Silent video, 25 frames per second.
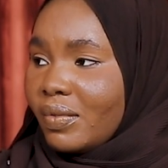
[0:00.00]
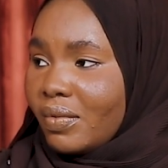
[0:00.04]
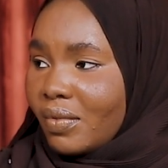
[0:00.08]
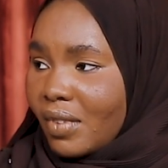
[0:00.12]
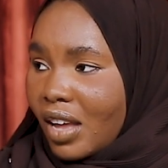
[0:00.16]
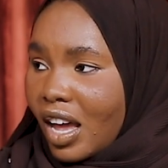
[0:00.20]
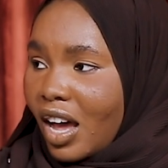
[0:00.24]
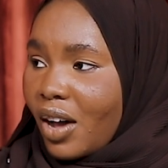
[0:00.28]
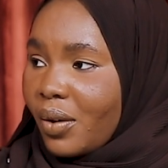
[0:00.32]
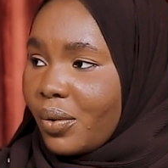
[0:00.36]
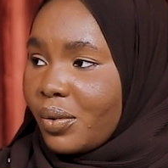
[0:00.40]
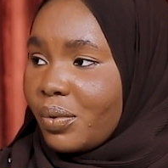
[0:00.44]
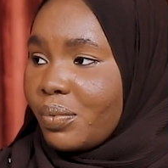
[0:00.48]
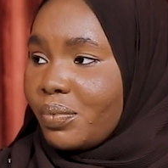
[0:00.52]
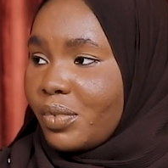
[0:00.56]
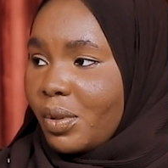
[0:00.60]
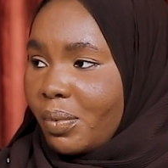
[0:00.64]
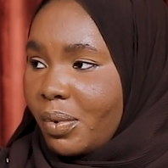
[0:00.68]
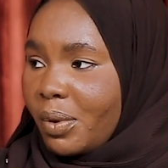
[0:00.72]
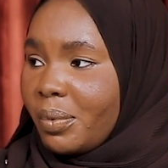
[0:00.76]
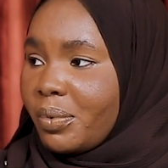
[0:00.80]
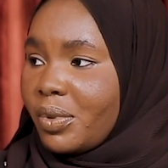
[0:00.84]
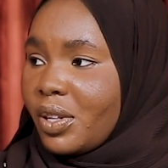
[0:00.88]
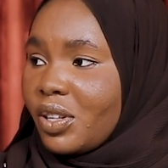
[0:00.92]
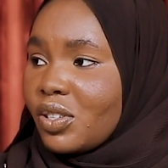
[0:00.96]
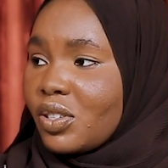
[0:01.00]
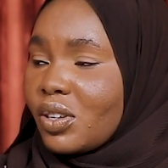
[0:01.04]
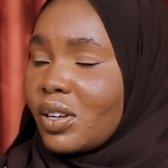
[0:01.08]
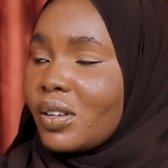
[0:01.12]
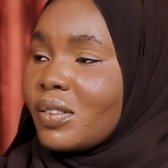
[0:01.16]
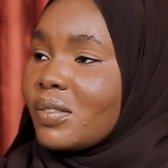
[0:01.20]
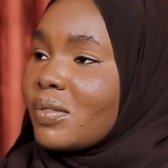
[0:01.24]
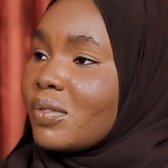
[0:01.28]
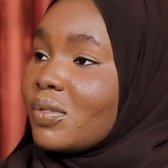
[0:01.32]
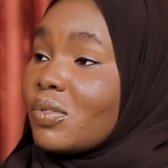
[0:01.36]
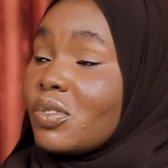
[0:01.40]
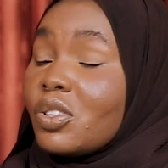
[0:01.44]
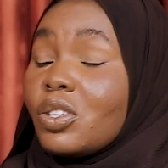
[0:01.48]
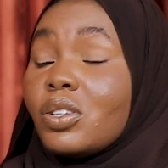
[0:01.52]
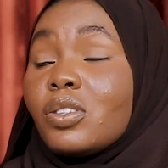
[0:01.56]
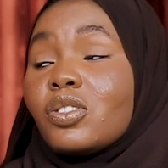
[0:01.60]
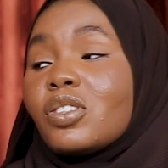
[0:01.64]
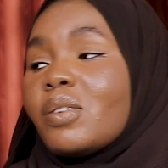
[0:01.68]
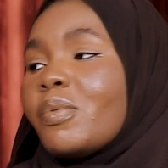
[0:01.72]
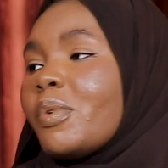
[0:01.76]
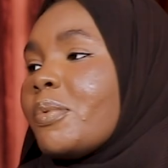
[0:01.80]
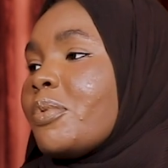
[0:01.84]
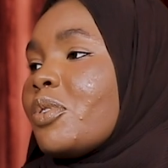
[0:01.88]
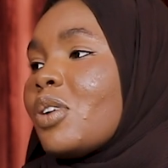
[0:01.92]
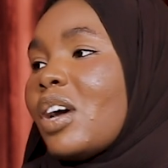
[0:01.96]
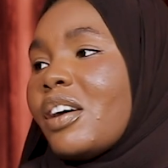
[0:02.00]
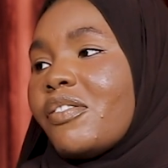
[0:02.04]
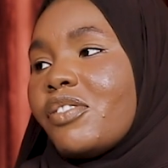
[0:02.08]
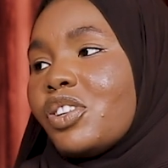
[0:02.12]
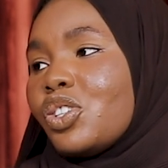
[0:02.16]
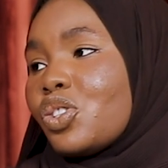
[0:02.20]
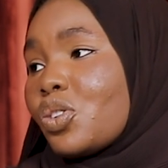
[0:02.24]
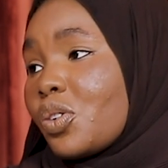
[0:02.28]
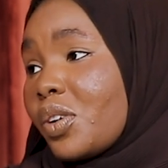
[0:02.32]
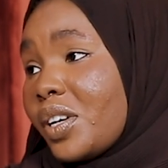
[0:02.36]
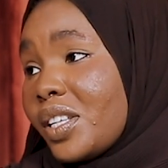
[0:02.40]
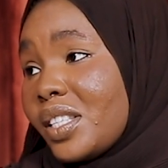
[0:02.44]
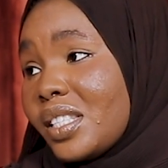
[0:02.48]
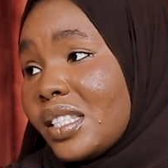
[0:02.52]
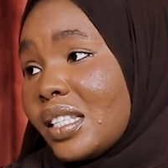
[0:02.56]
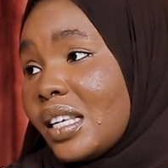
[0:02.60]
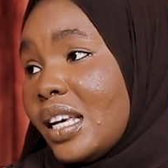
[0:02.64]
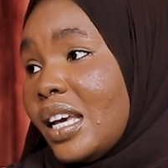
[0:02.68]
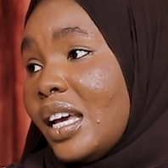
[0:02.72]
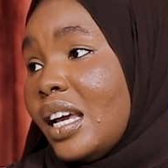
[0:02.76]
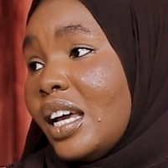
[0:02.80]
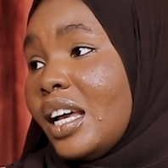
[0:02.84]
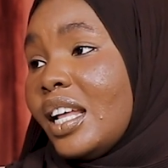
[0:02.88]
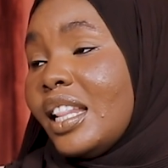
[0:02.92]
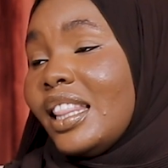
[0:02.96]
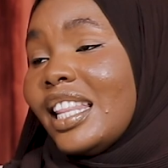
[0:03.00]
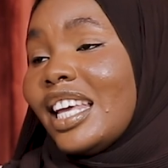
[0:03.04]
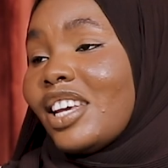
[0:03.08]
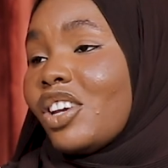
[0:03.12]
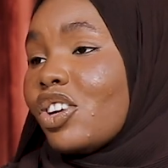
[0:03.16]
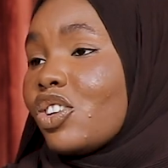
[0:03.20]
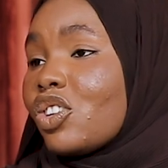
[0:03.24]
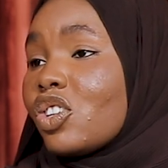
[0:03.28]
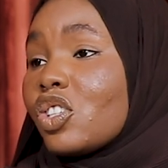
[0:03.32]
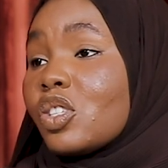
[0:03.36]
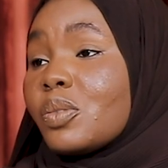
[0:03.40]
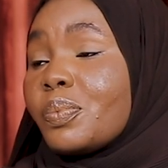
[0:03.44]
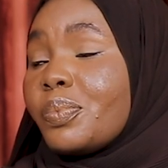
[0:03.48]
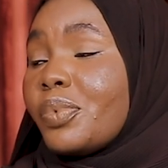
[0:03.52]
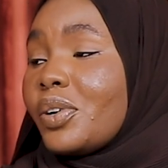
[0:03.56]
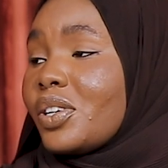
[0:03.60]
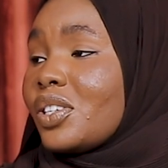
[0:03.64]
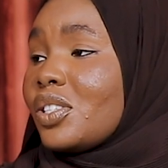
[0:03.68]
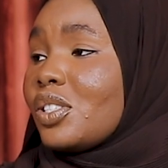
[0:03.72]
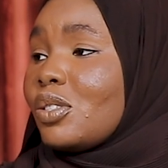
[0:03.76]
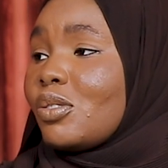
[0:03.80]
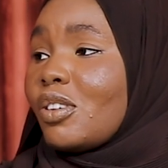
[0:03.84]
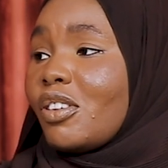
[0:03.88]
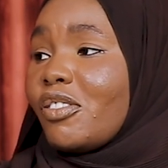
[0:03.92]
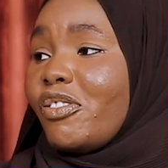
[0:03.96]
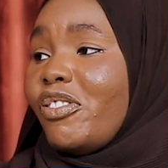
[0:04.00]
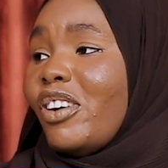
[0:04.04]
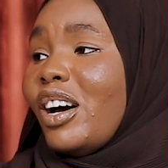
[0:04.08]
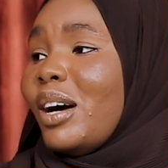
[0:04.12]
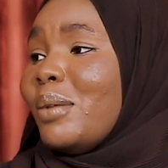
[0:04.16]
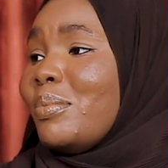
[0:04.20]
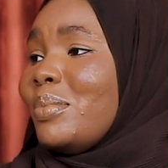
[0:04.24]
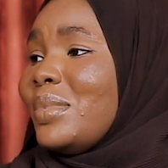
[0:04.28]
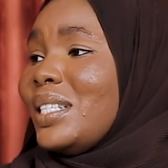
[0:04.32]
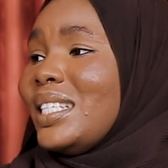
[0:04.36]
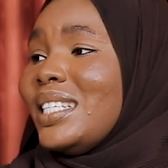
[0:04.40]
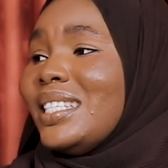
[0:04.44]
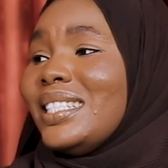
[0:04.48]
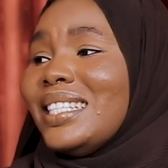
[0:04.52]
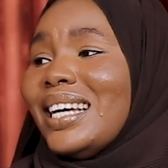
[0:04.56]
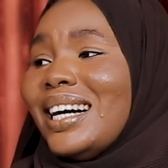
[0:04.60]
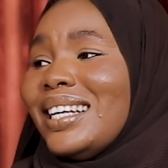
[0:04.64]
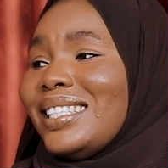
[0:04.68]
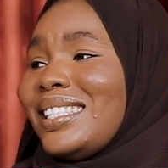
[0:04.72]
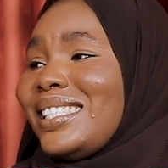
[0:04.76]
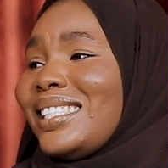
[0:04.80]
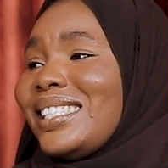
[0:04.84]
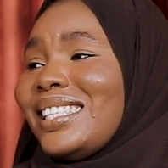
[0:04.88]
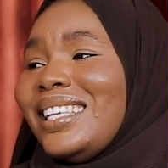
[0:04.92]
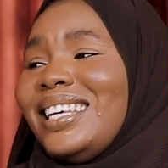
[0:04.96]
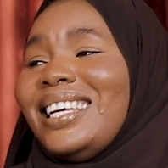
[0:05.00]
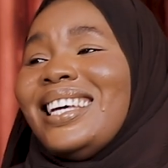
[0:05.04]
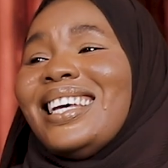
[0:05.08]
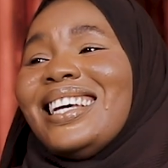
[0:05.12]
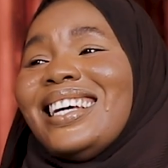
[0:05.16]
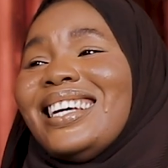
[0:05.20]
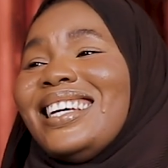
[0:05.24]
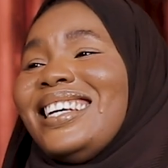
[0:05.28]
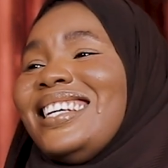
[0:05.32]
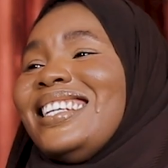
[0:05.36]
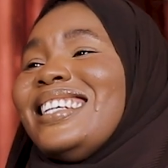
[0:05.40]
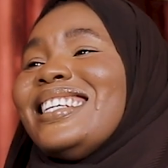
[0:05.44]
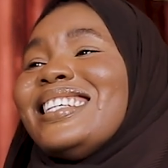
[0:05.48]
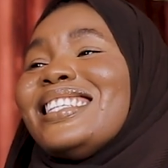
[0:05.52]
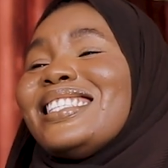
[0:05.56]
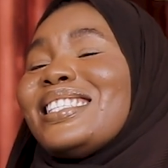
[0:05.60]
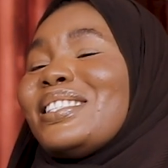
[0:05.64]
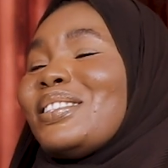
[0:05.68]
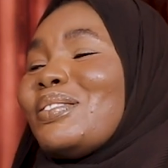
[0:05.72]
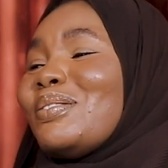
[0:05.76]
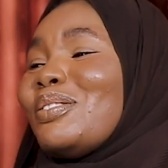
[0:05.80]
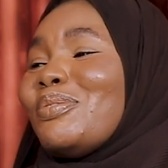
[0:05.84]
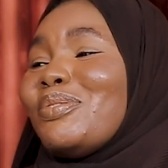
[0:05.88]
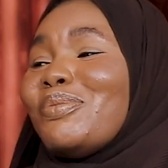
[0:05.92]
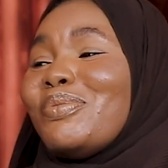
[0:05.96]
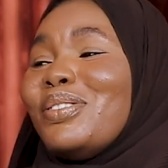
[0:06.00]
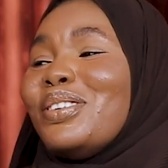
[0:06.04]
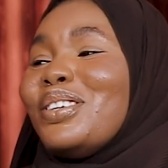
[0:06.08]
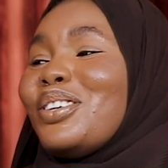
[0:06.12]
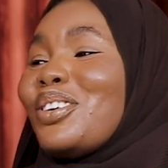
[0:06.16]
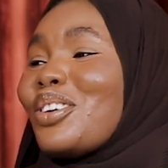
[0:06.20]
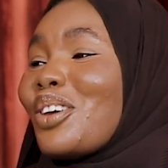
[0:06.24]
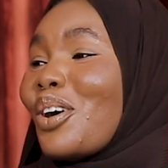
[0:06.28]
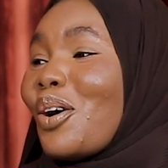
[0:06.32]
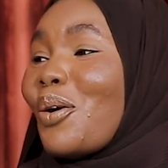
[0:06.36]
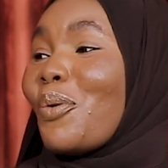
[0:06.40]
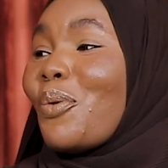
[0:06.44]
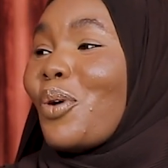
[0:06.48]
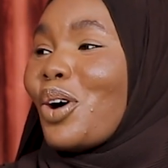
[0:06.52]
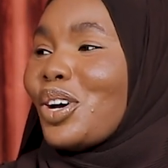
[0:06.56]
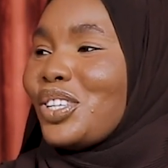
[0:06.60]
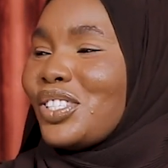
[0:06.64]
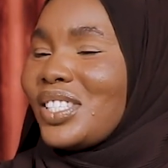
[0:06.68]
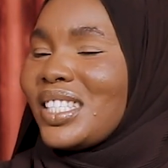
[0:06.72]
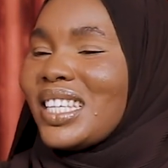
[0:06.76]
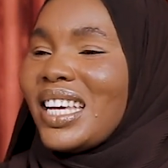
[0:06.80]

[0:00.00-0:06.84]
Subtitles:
how the people is. Some people don't have a choice. Like you're just born into a family that is your worst